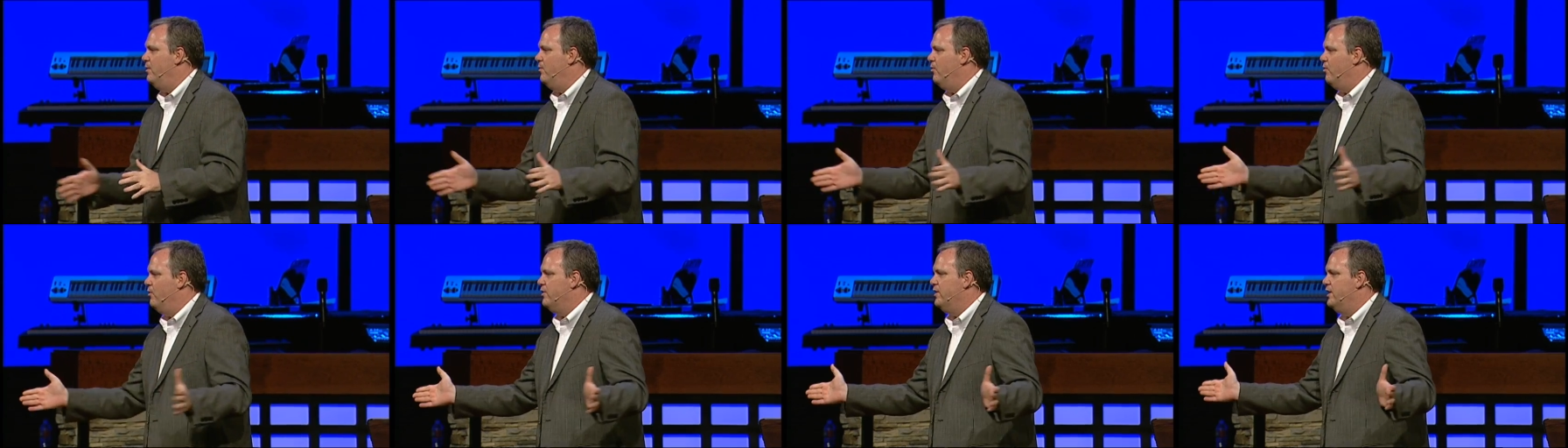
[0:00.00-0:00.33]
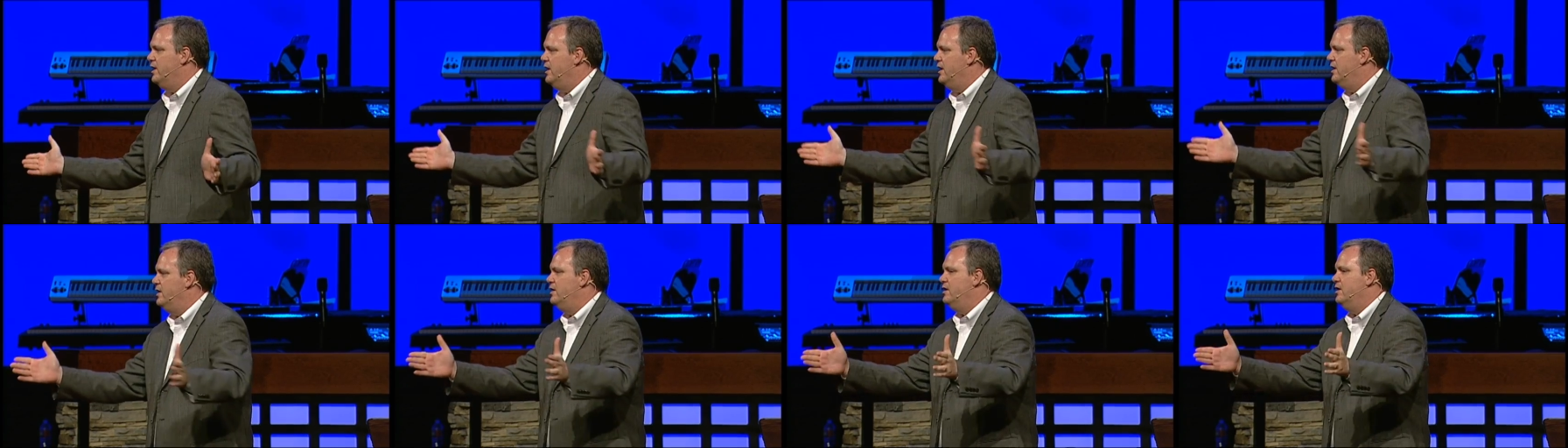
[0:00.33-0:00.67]
more
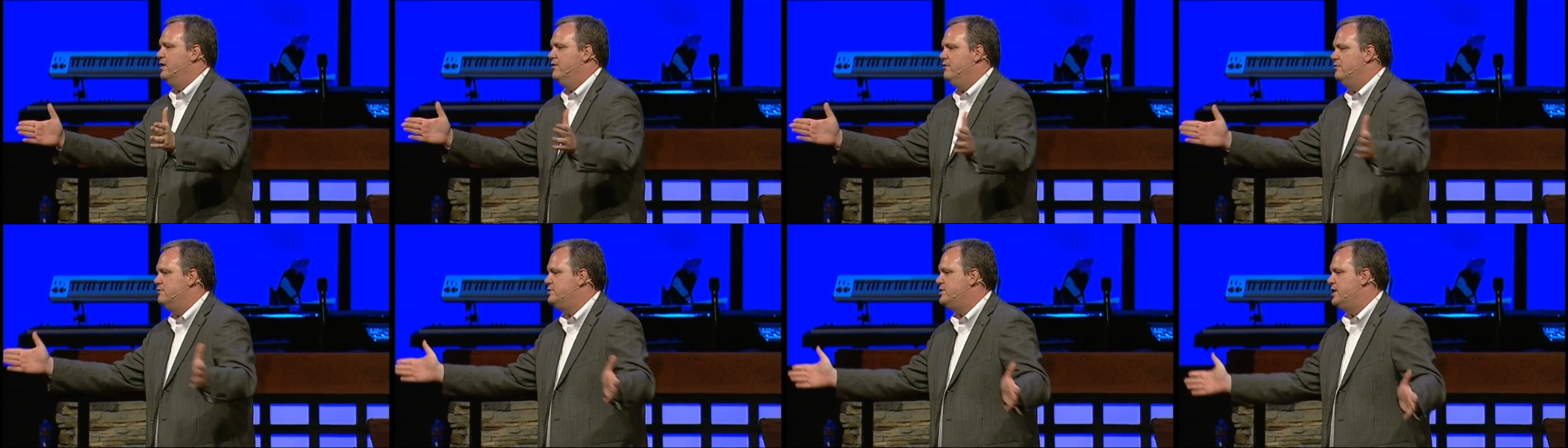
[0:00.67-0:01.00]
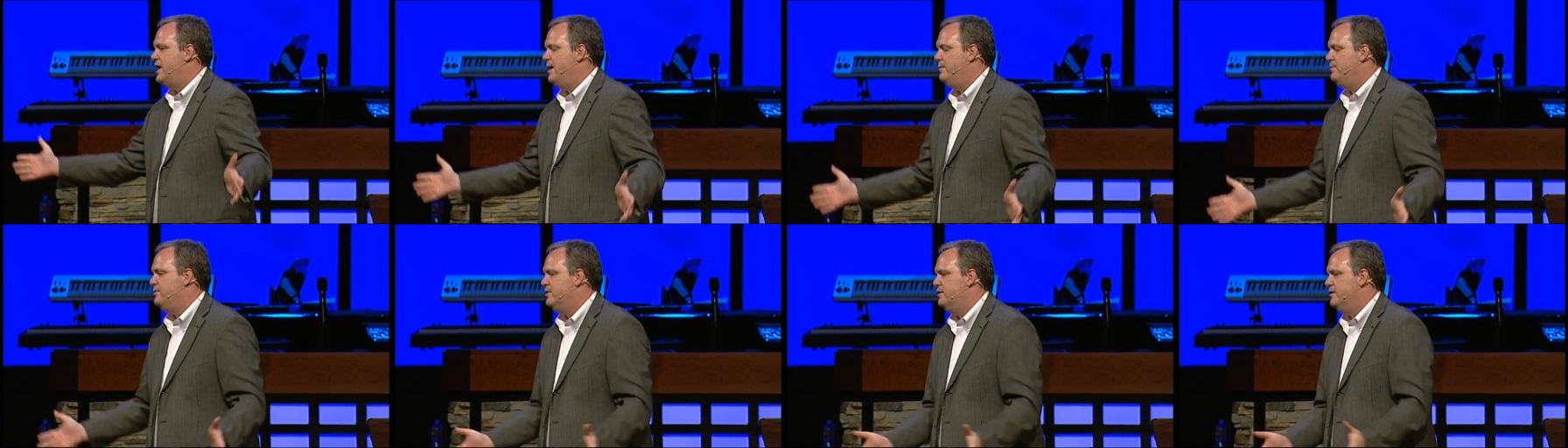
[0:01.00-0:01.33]
than any other
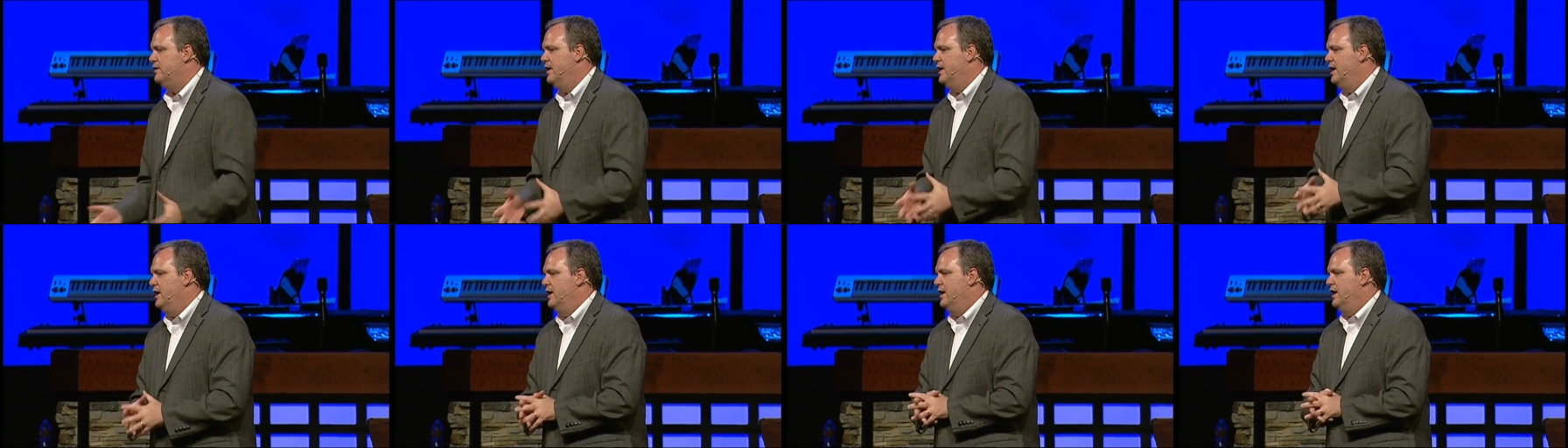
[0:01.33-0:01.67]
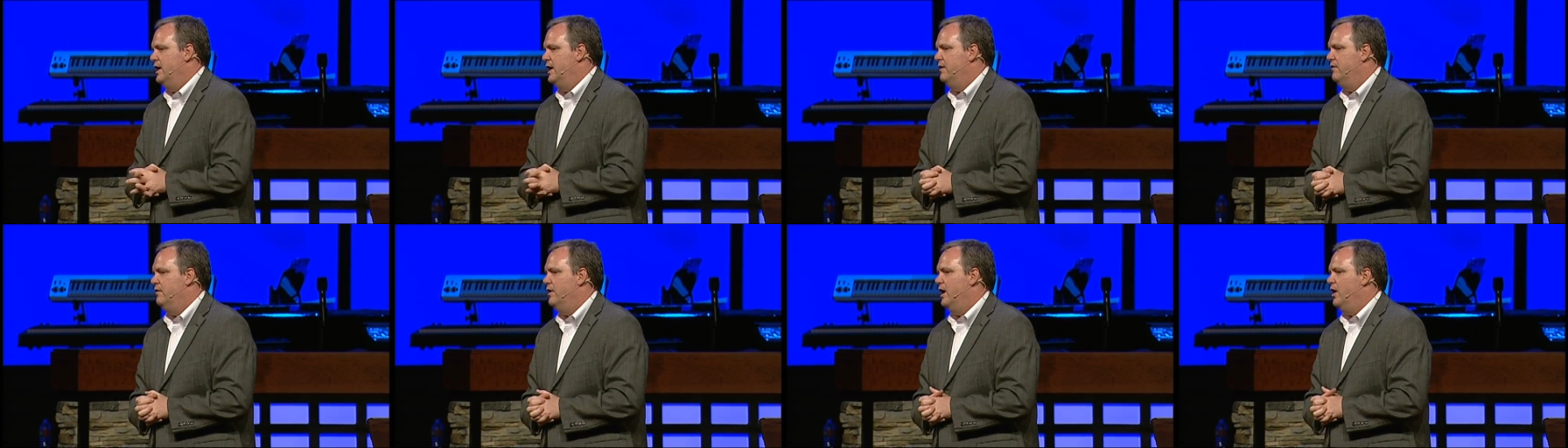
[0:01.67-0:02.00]
chapter
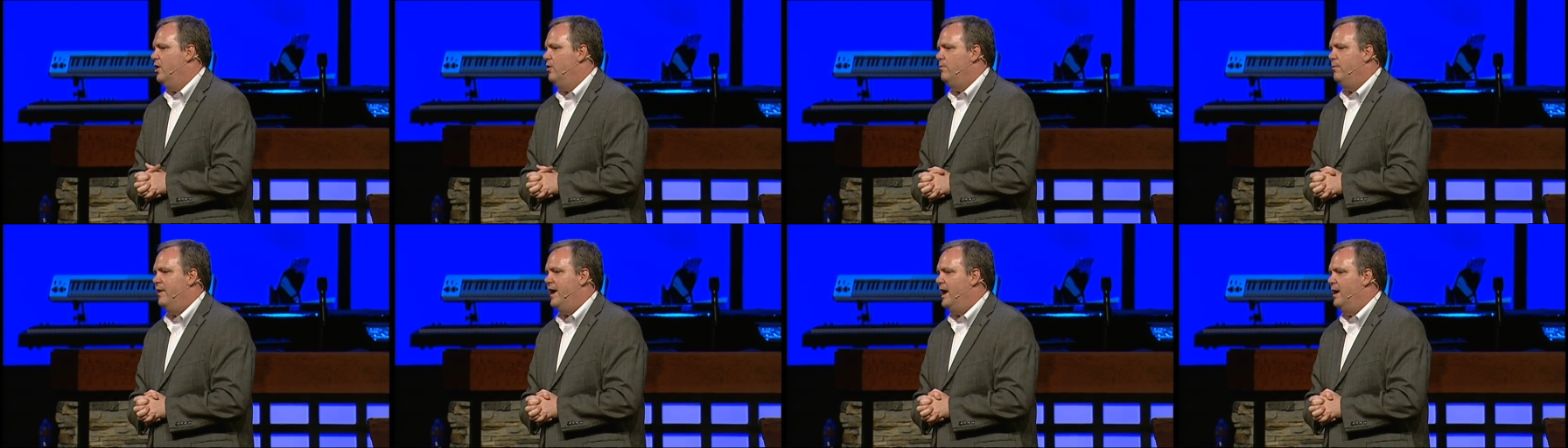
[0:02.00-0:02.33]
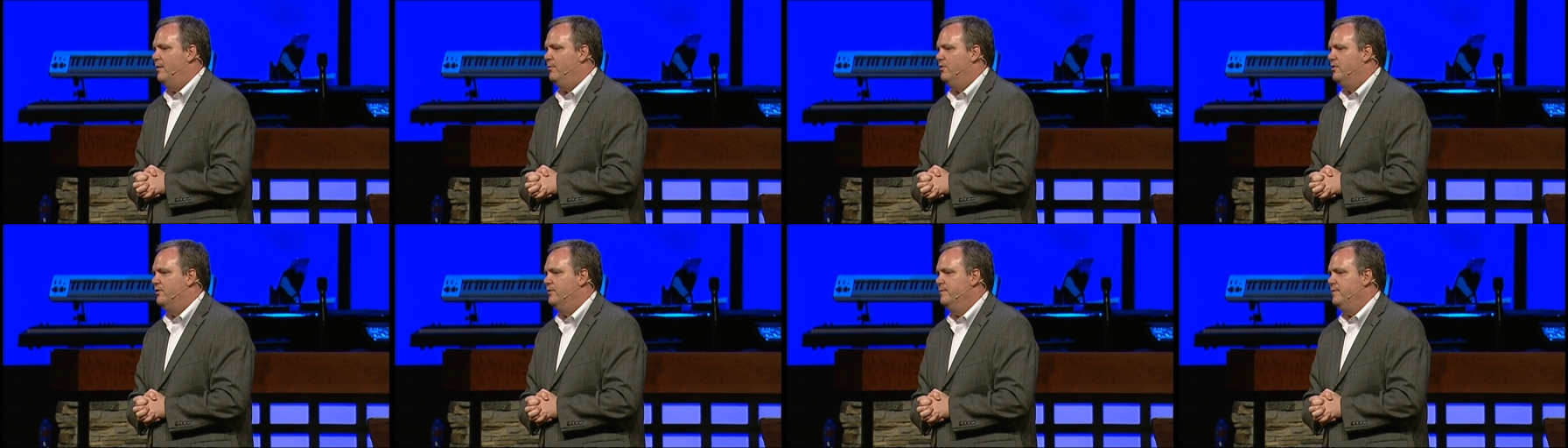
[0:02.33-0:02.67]
in the whole
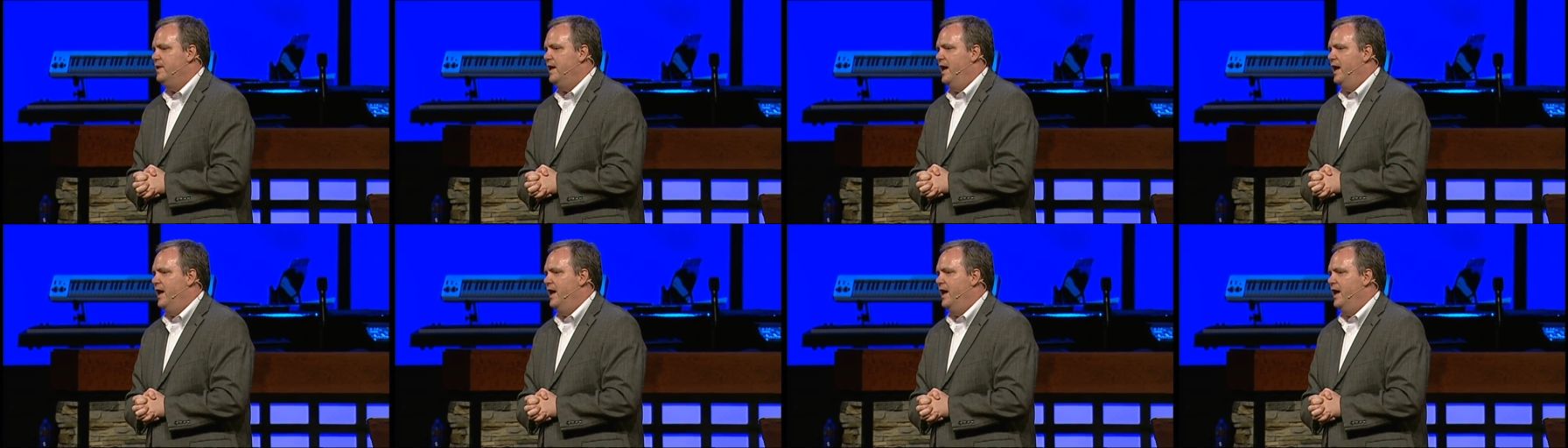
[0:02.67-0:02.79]
Bible.